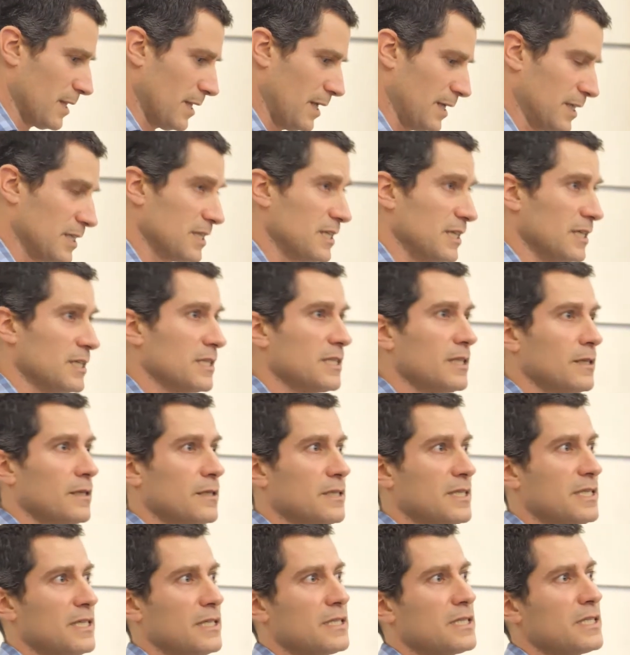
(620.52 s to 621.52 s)
like
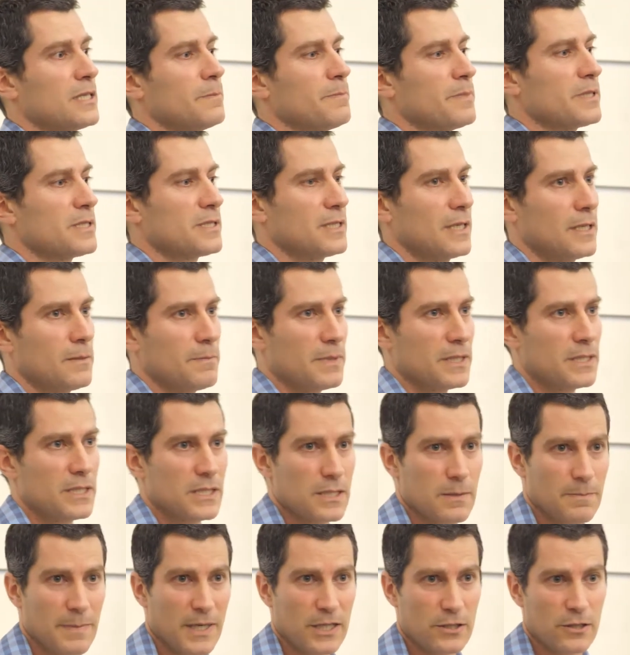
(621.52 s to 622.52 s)
60%
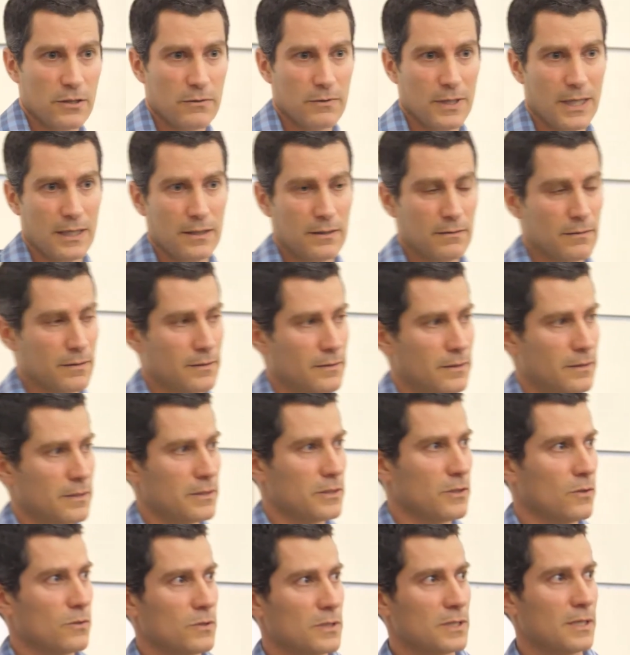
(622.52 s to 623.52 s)
participation rate,
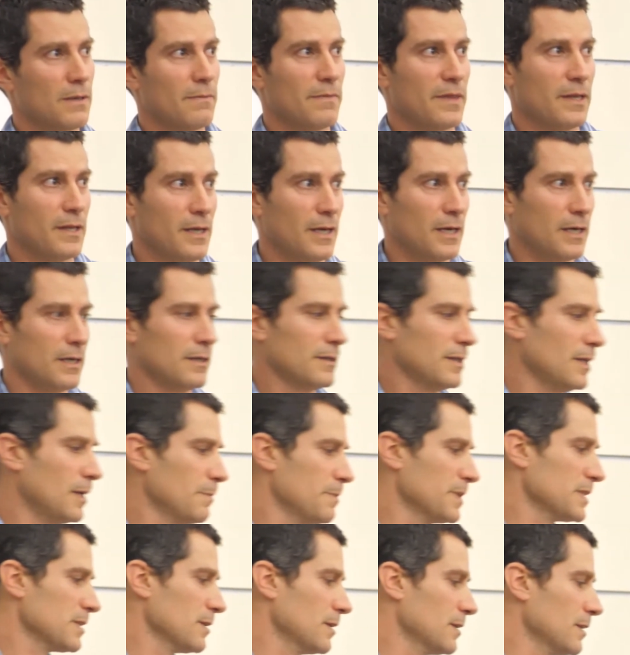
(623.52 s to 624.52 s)
so something like
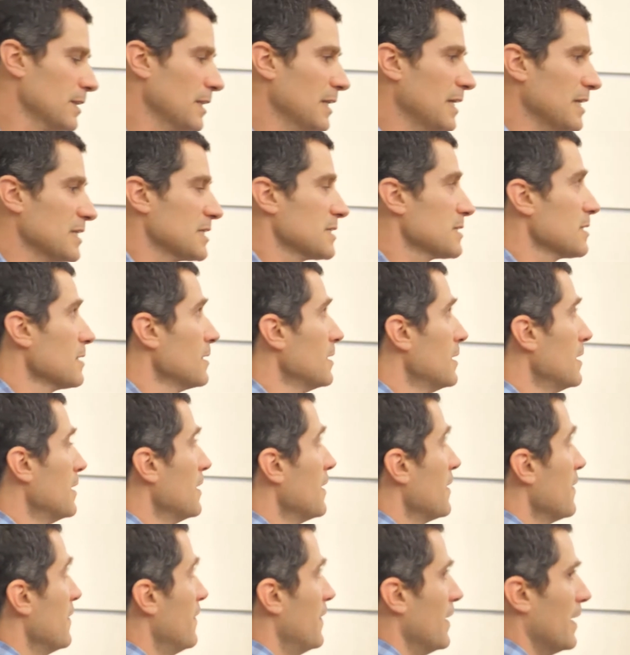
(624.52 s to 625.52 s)
10% less
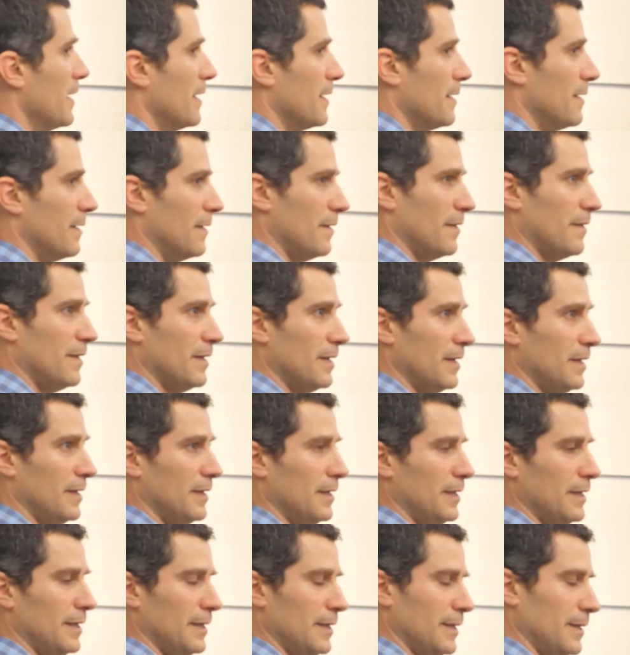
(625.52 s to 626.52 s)
than
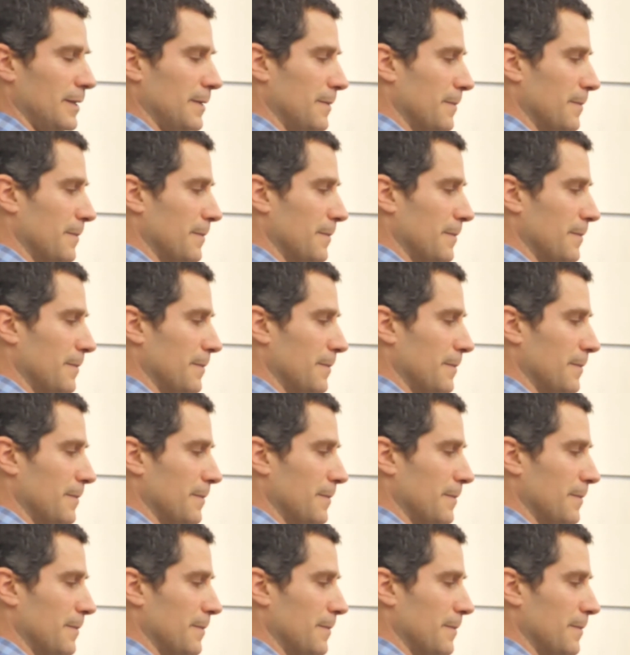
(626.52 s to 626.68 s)
the